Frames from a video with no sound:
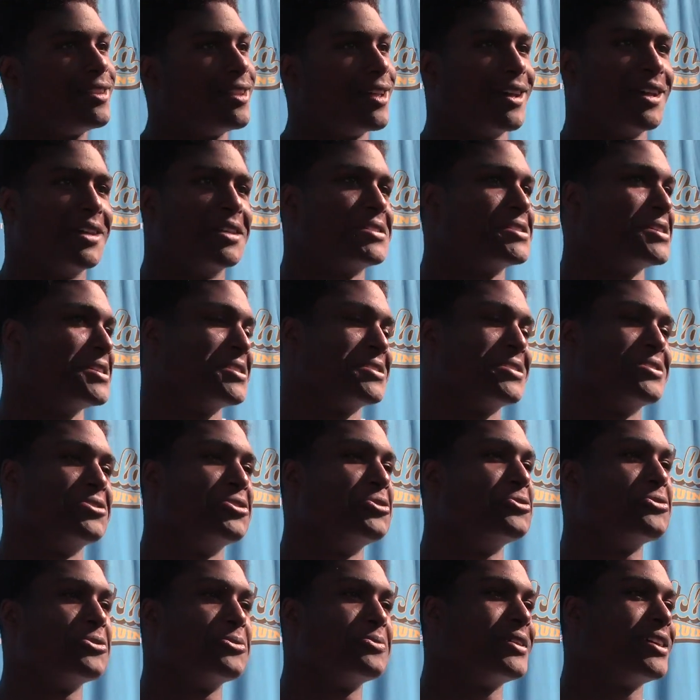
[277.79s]
Like it's, it's new
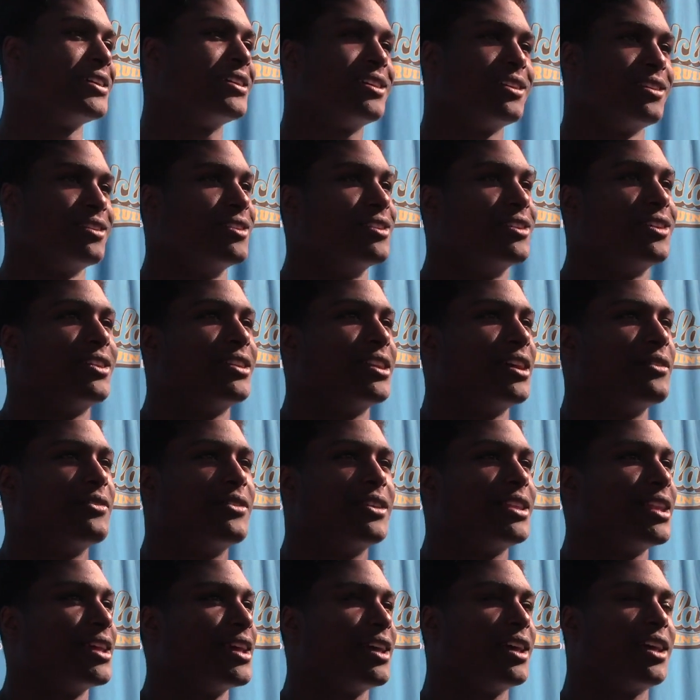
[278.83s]
for me, you know, and
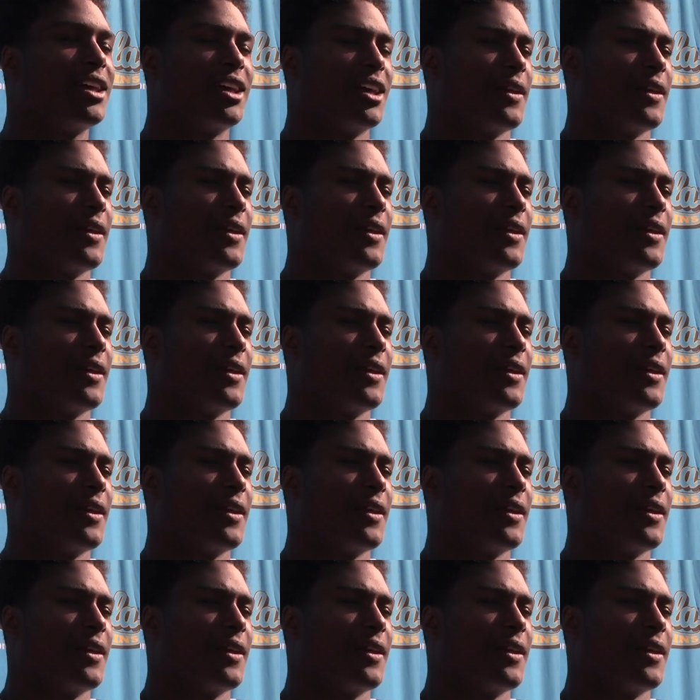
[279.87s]
everything.